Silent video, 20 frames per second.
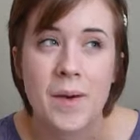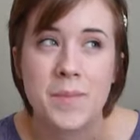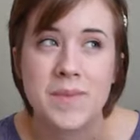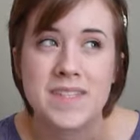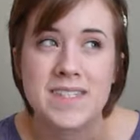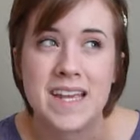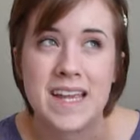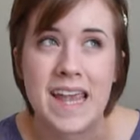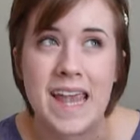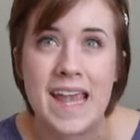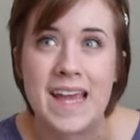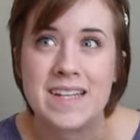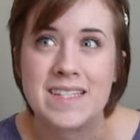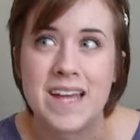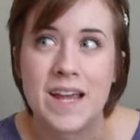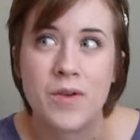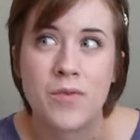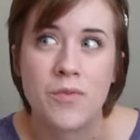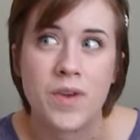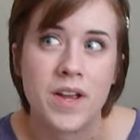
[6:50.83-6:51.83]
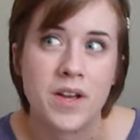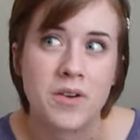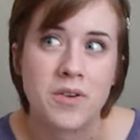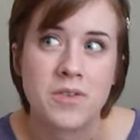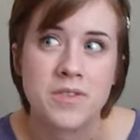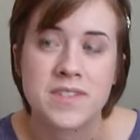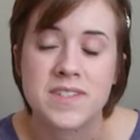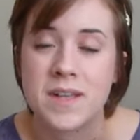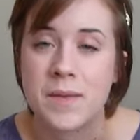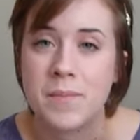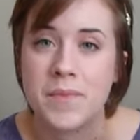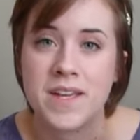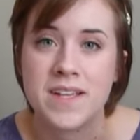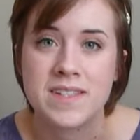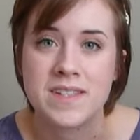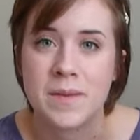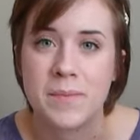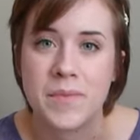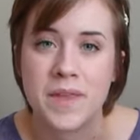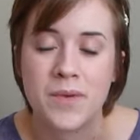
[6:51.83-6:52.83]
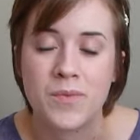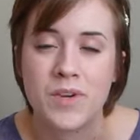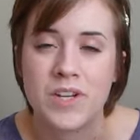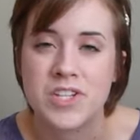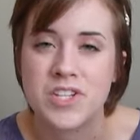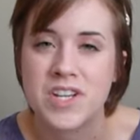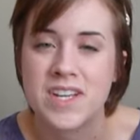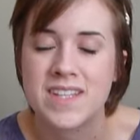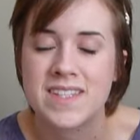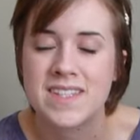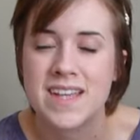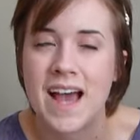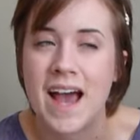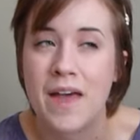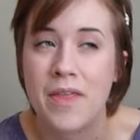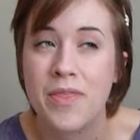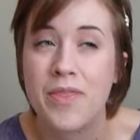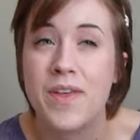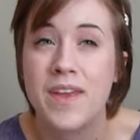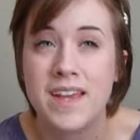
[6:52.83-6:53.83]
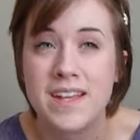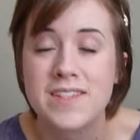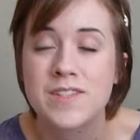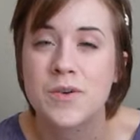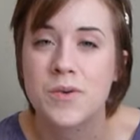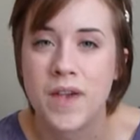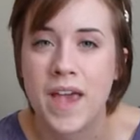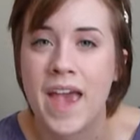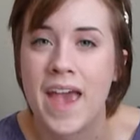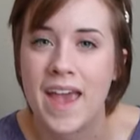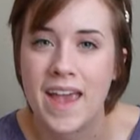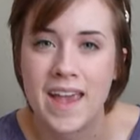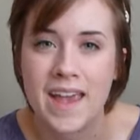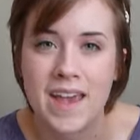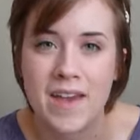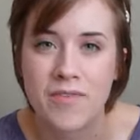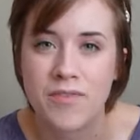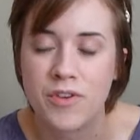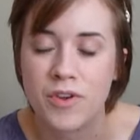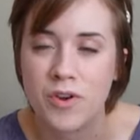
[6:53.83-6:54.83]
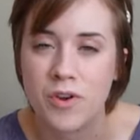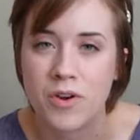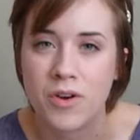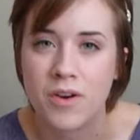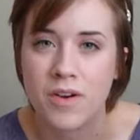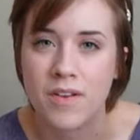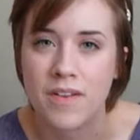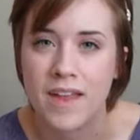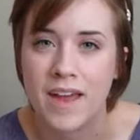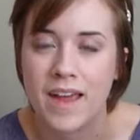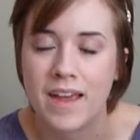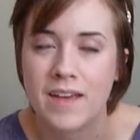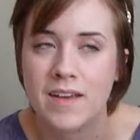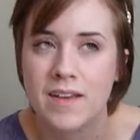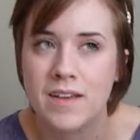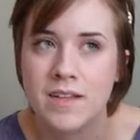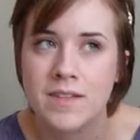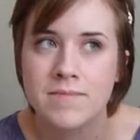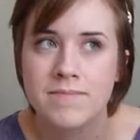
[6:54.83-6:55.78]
It's like anti-wrinkle something something, which I think it's okay if you're like,